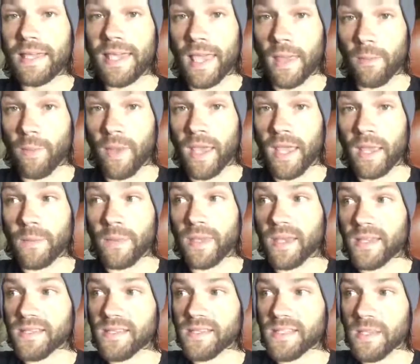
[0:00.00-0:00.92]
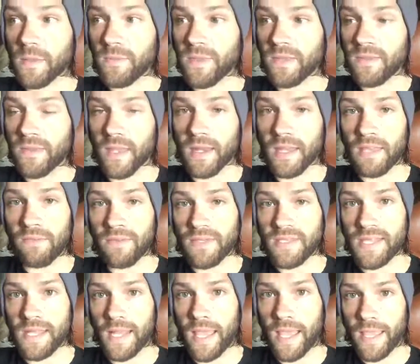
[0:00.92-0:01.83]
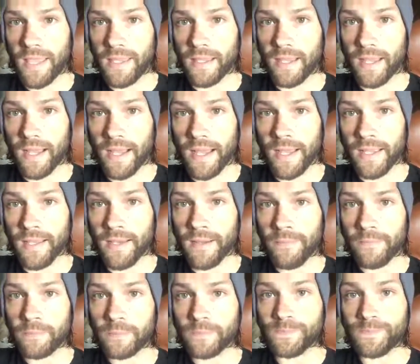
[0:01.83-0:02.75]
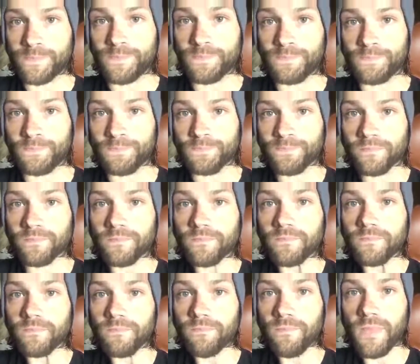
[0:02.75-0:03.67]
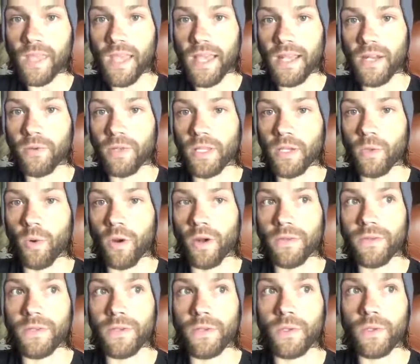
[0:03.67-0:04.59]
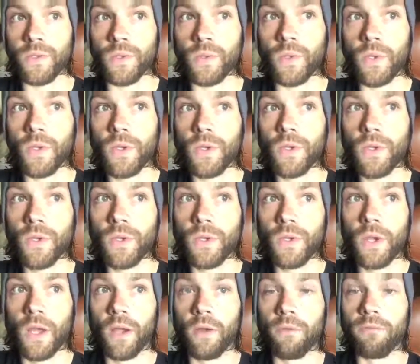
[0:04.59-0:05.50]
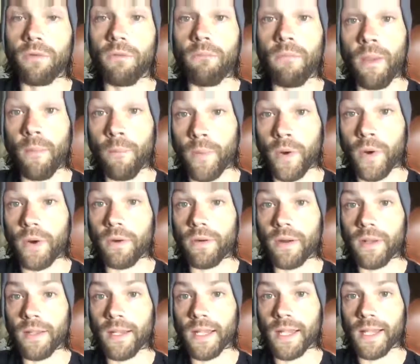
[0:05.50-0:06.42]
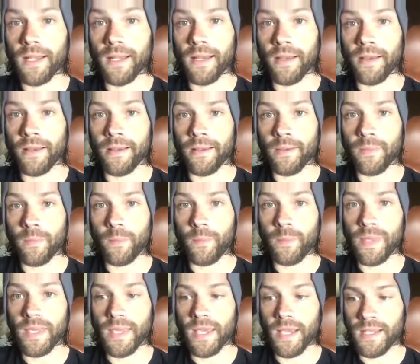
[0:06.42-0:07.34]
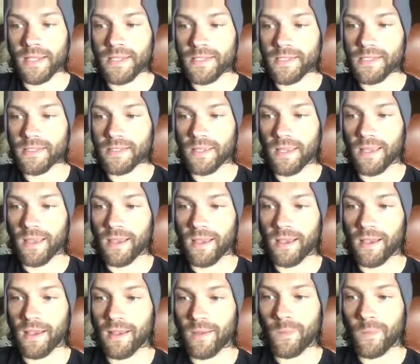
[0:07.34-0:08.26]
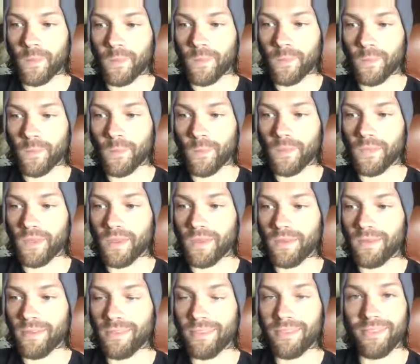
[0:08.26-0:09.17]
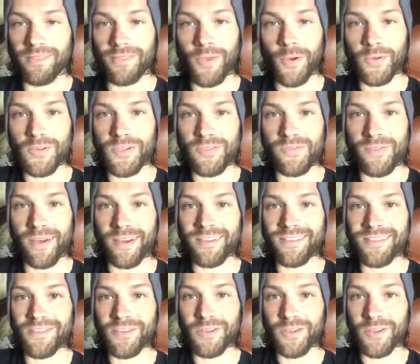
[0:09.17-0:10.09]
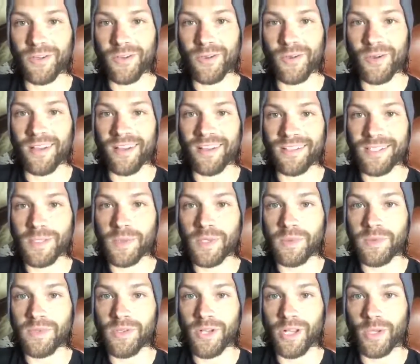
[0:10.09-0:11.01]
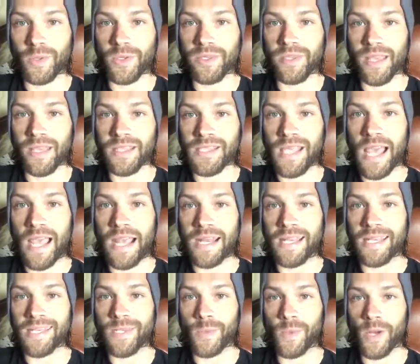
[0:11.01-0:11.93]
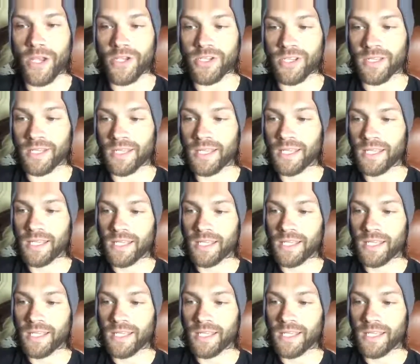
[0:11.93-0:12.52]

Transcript: campaign, because it's something that even today I had to really work to remember, because those of us who sometimes struggle with anxiety and depression